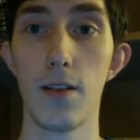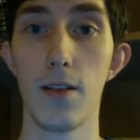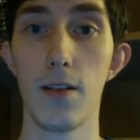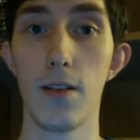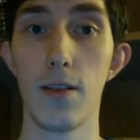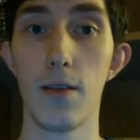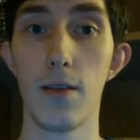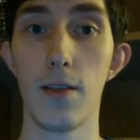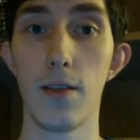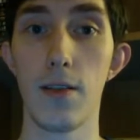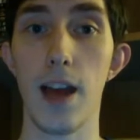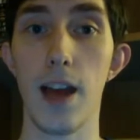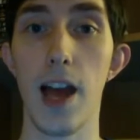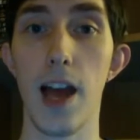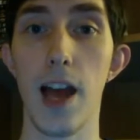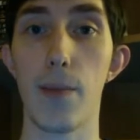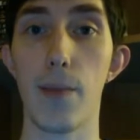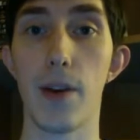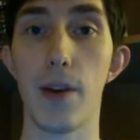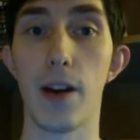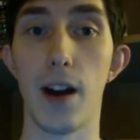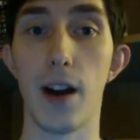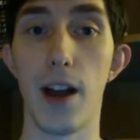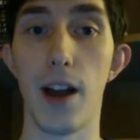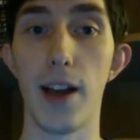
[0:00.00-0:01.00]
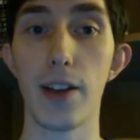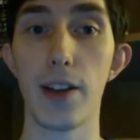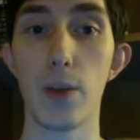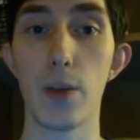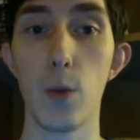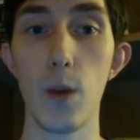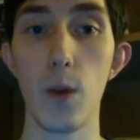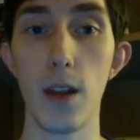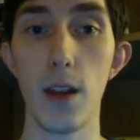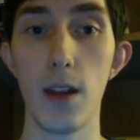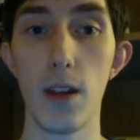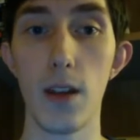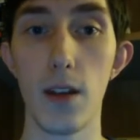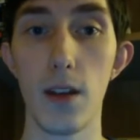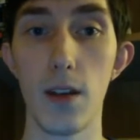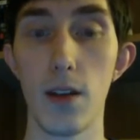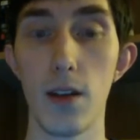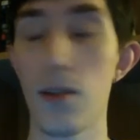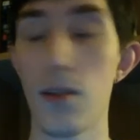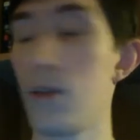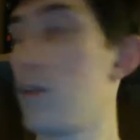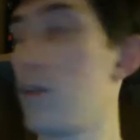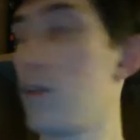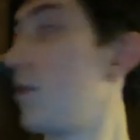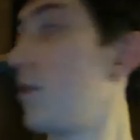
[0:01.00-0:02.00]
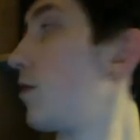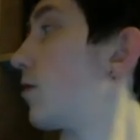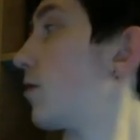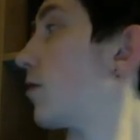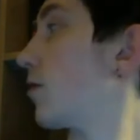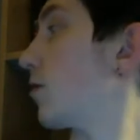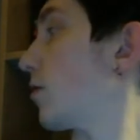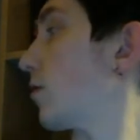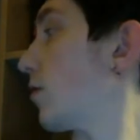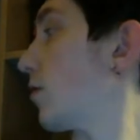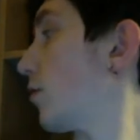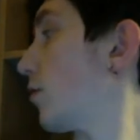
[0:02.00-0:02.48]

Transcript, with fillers: that happened last week, you know,